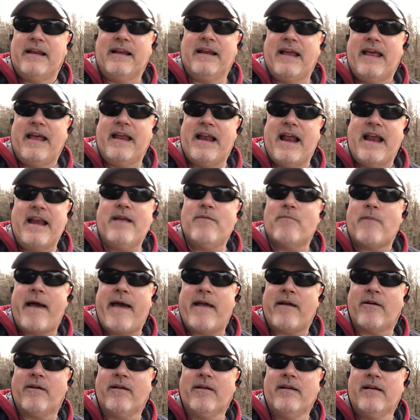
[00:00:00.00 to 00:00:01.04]
in any
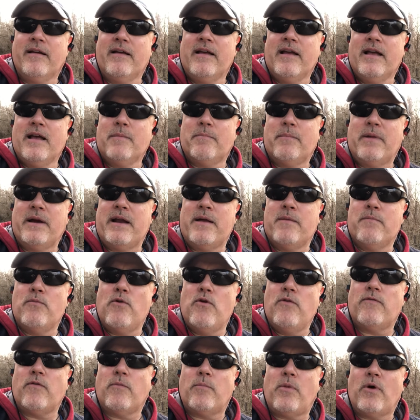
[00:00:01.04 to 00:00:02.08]
manner, but
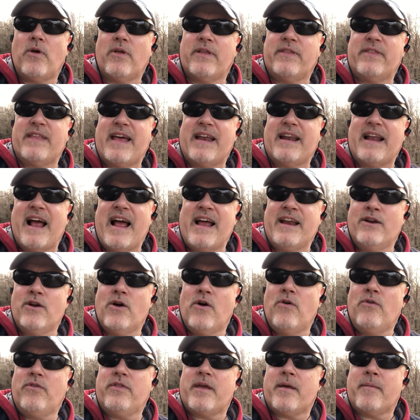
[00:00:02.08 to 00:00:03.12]
immovable in that I
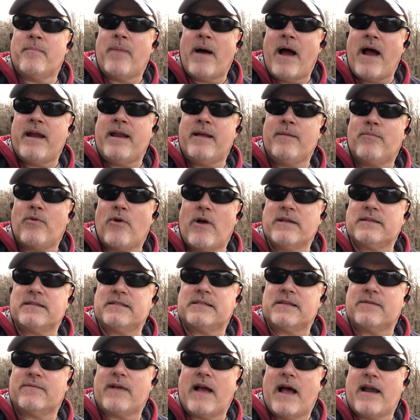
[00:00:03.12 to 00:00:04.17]
know the abiding presence
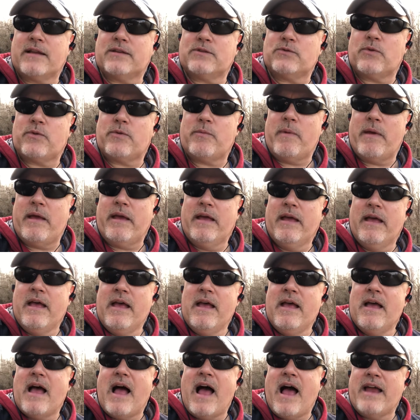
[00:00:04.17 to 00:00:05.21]
of God is with me.
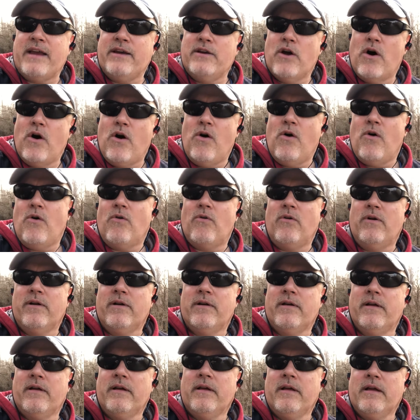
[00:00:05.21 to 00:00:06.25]
I know
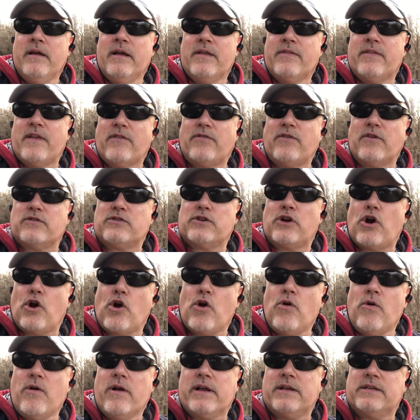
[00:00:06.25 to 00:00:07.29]
that there's
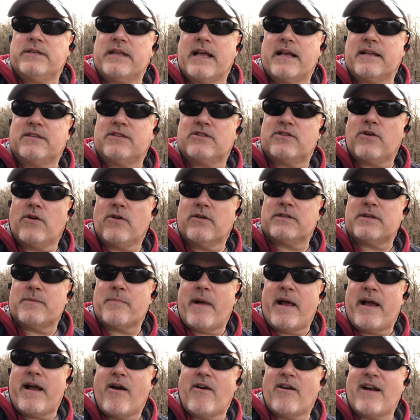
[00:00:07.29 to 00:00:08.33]
courage that stirs in
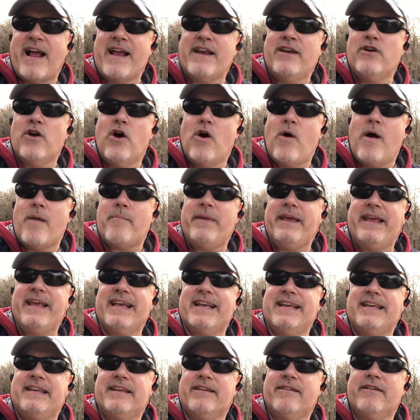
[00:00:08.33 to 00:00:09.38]
my heart. I know I
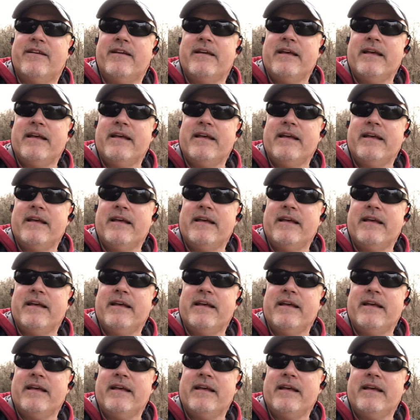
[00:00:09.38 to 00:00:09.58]
begin to